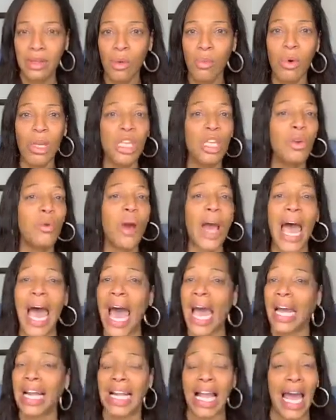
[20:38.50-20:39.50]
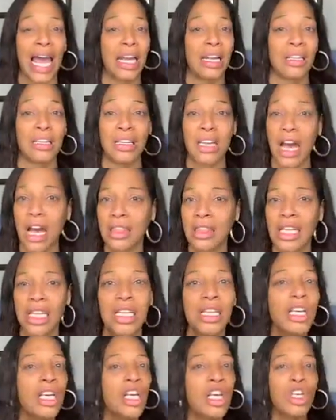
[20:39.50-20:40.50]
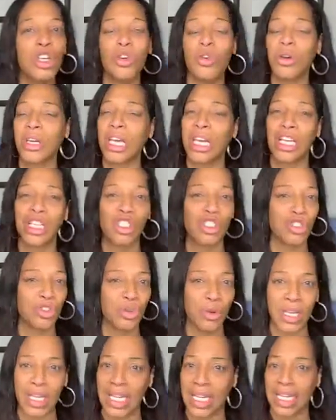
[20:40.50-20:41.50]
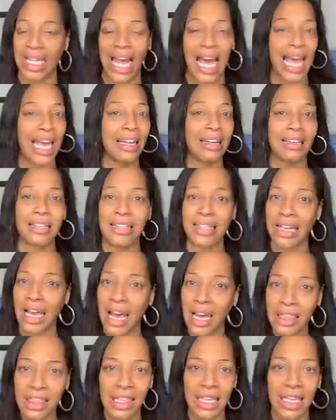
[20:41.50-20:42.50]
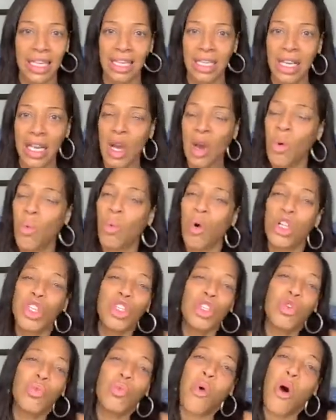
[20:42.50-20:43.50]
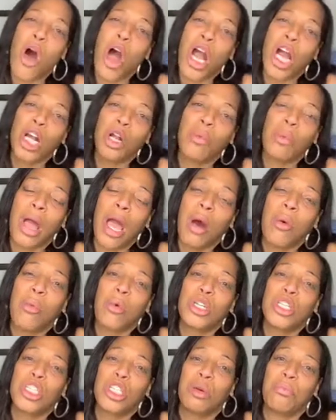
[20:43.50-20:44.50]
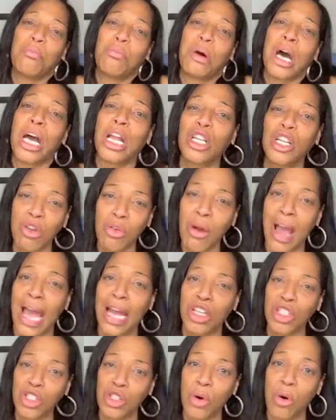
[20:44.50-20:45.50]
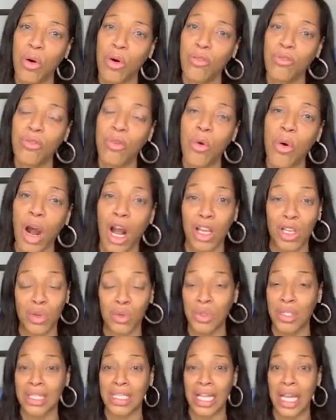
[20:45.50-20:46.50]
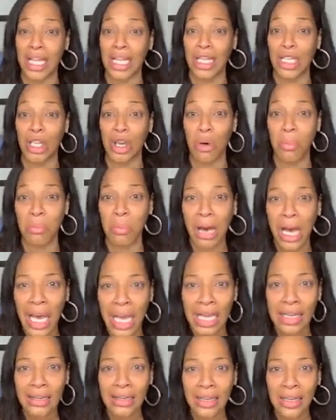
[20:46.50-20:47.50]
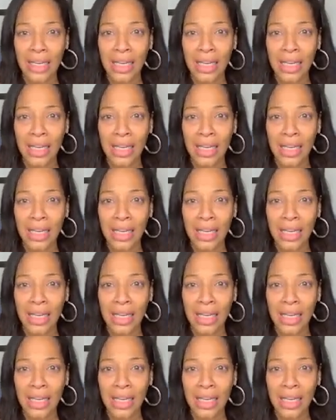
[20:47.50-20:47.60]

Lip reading: When you act like nothing, you get treated like nothing. What you walking around with your butt crack showing for? Are you selling your butt?